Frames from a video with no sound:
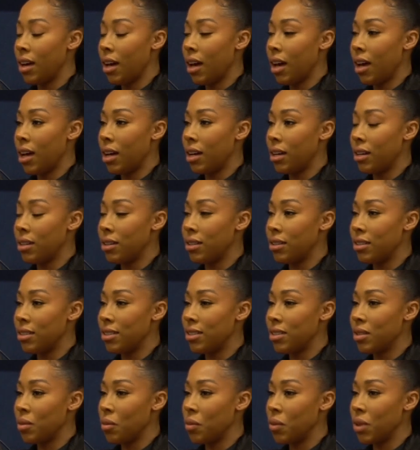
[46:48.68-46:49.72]
and
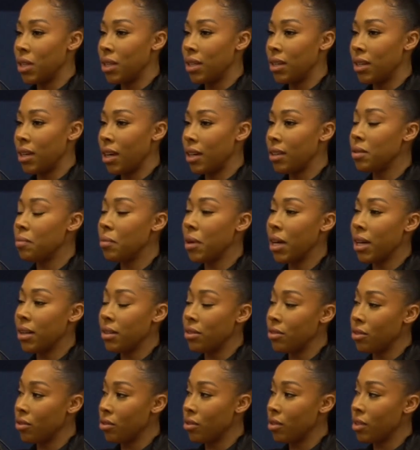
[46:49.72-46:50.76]
we
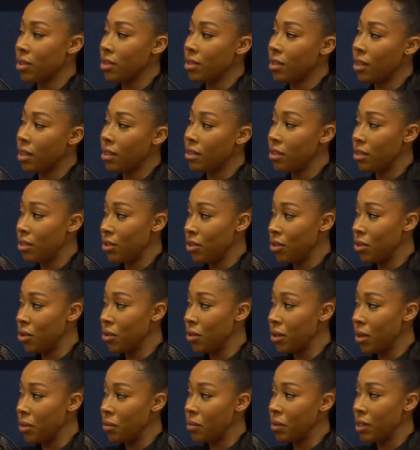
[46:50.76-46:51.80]
expand across London and
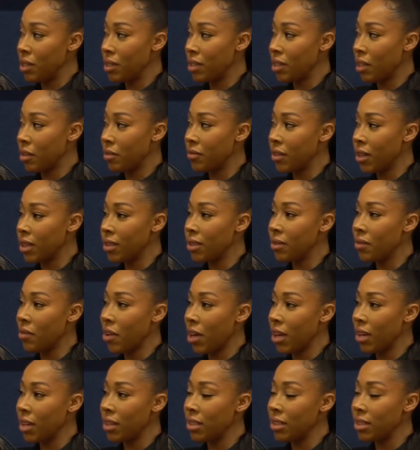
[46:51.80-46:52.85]
Europe, which is our first
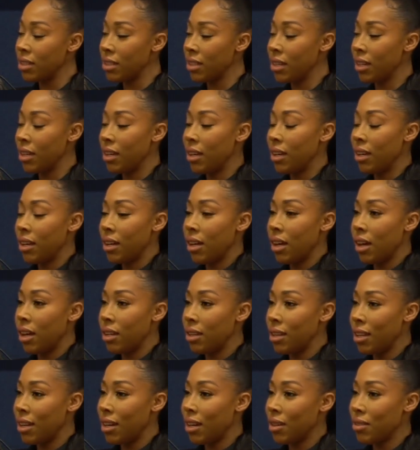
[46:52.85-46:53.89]
phase,
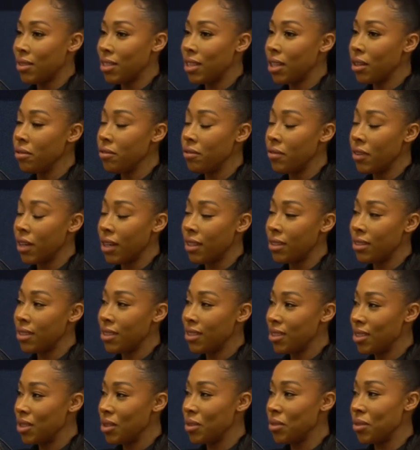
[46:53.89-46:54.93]
and then our second phase
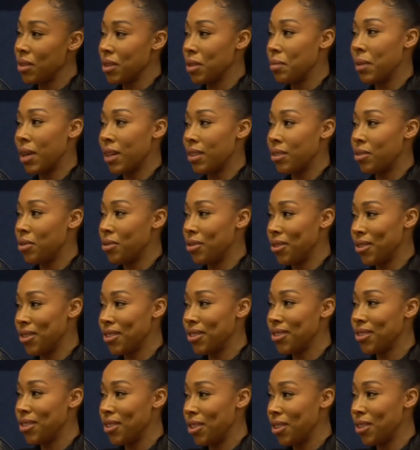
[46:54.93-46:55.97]
is to expand
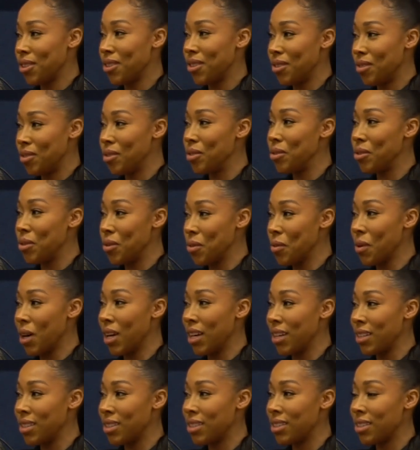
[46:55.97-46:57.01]
across the
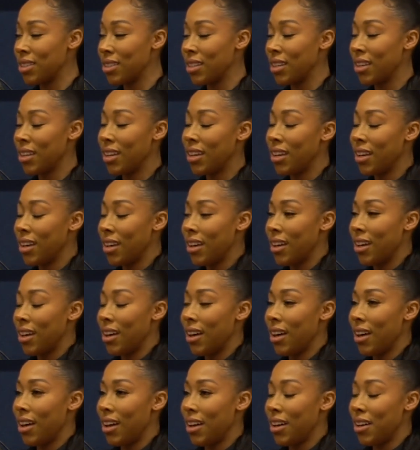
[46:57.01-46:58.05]
US
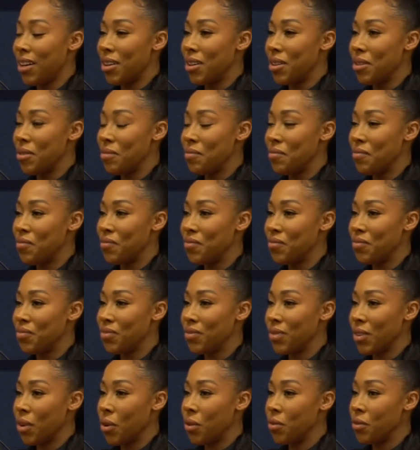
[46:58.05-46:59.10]

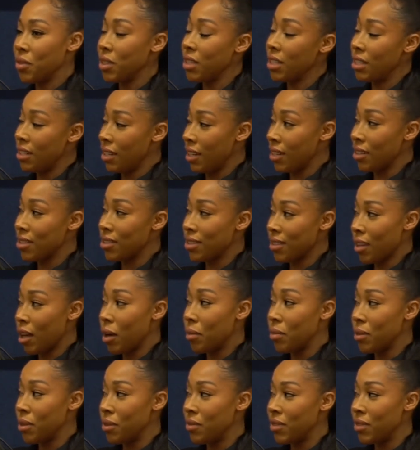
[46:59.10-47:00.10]
over the next couple